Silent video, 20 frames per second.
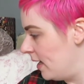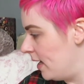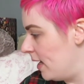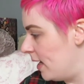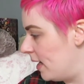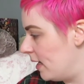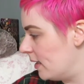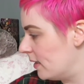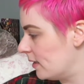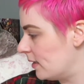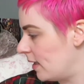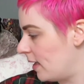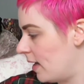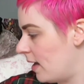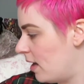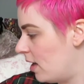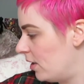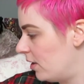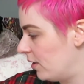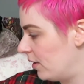And the
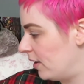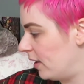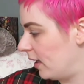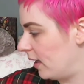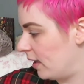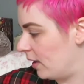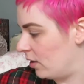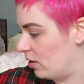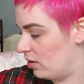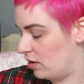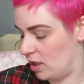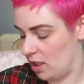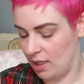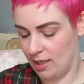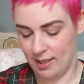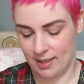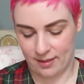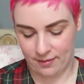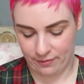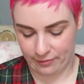other thing I got
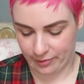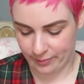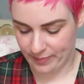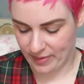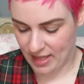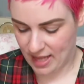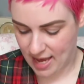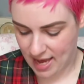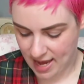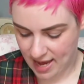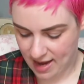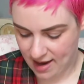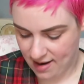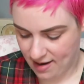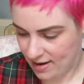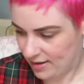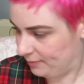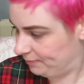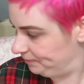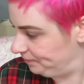her from
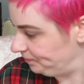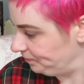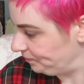there